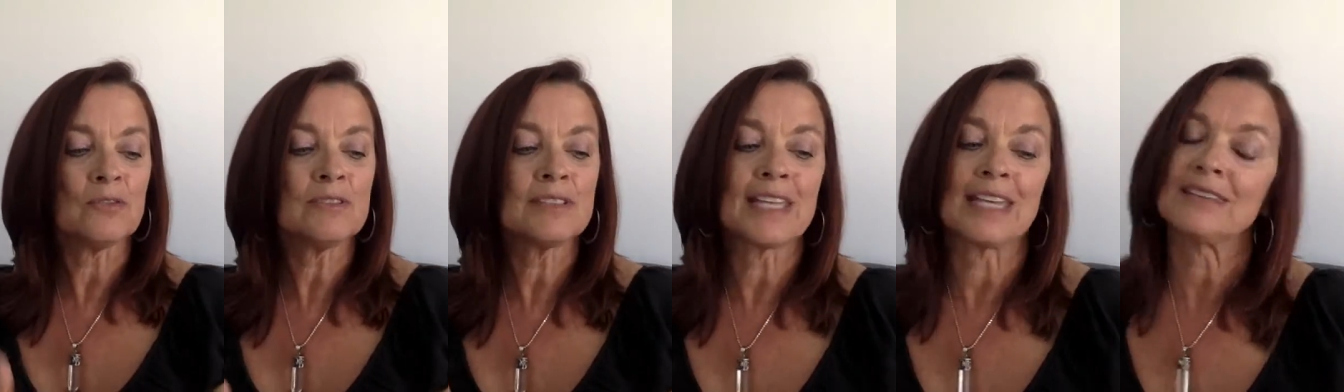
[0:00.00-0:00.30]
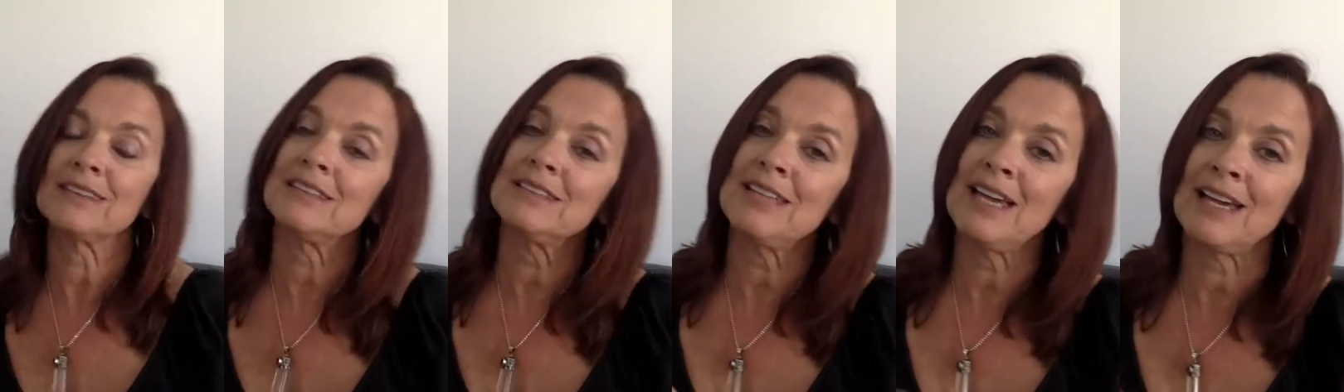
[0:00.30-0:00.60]
get
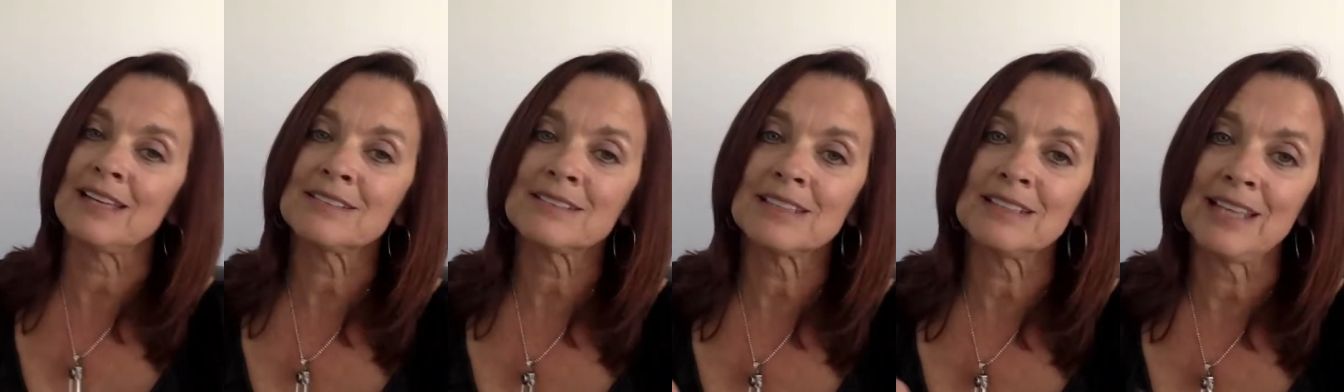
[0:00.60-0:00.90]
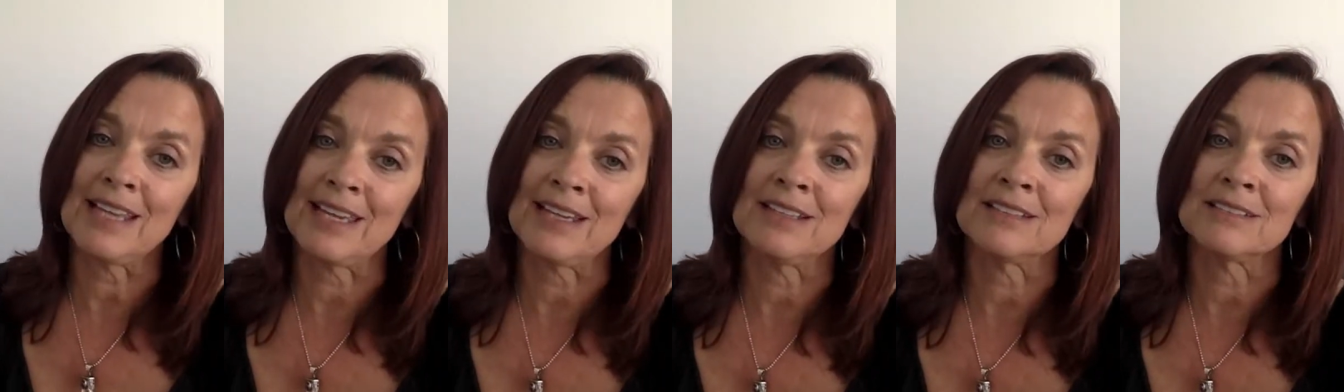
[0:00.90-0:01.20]
the task at
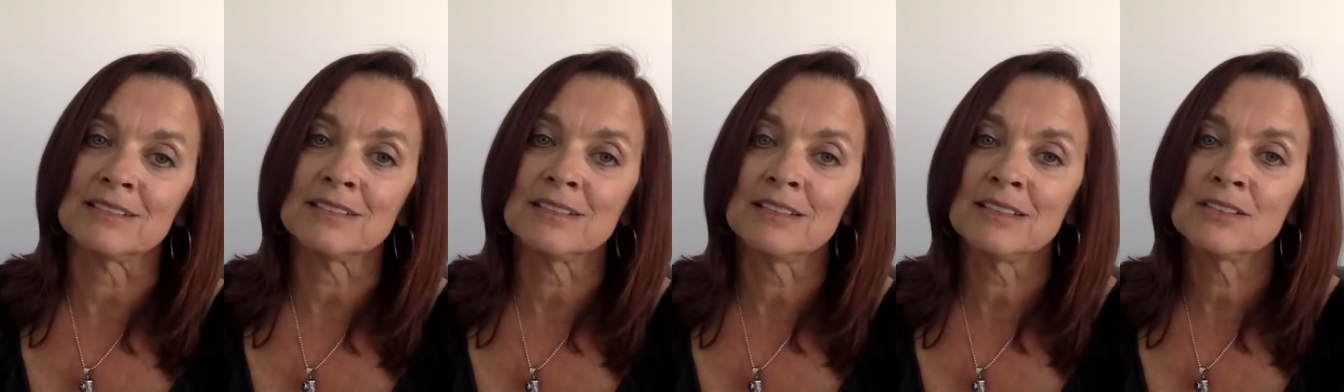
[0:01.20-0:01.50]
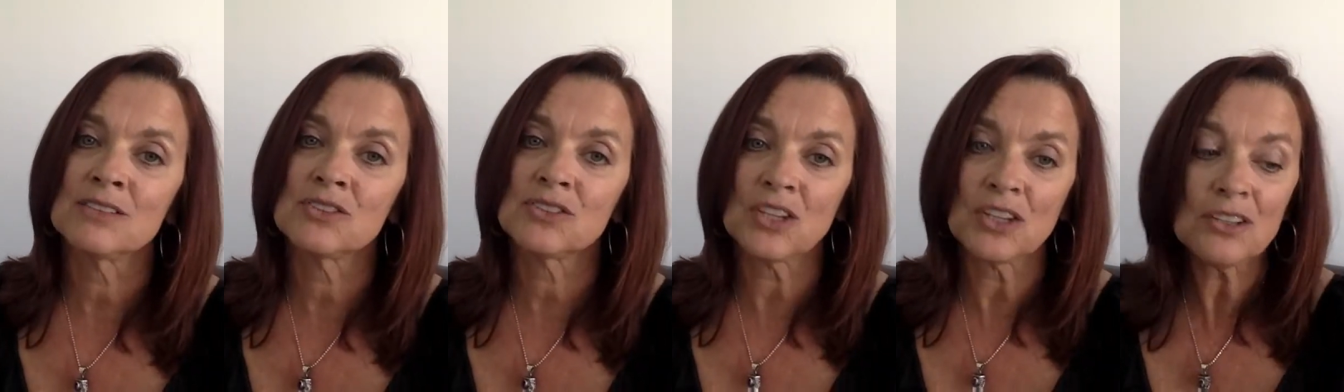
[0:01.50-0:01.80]
hand
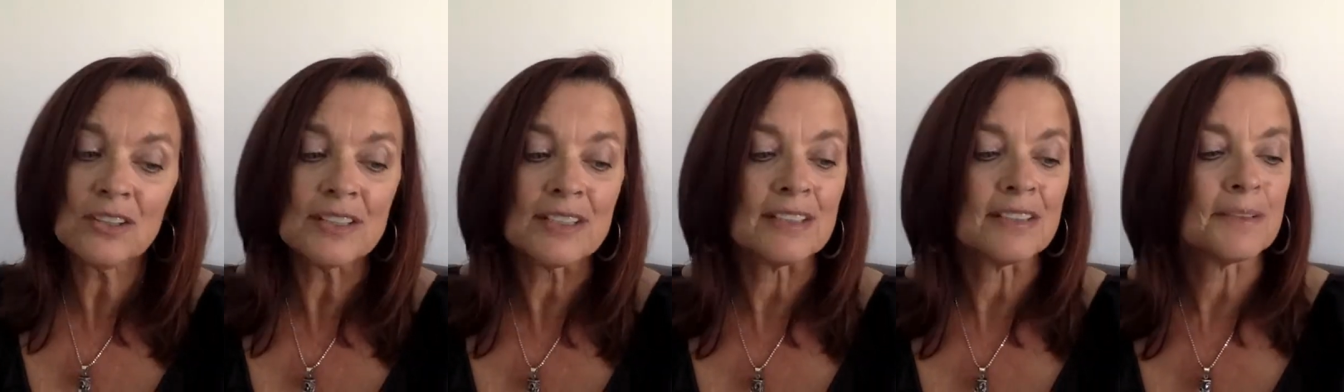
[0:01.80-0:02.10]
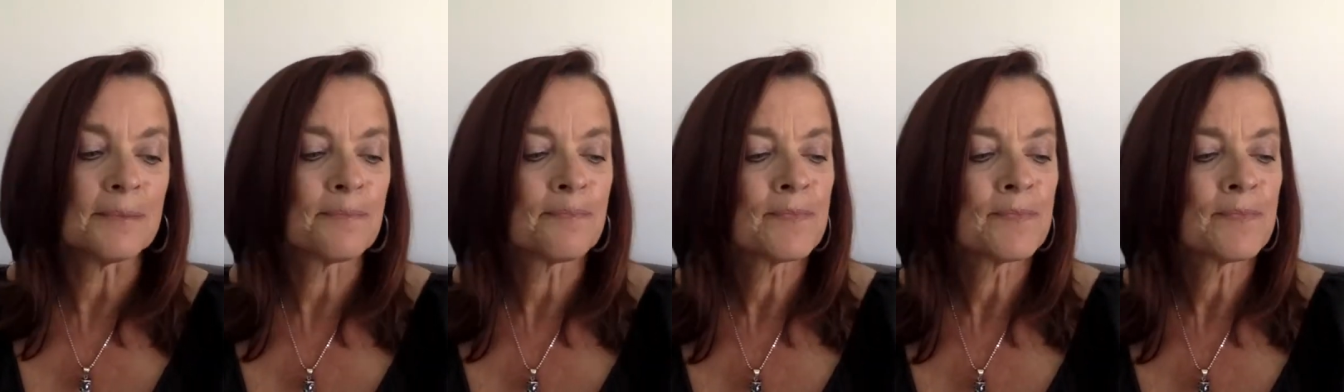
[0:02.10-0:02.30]
started.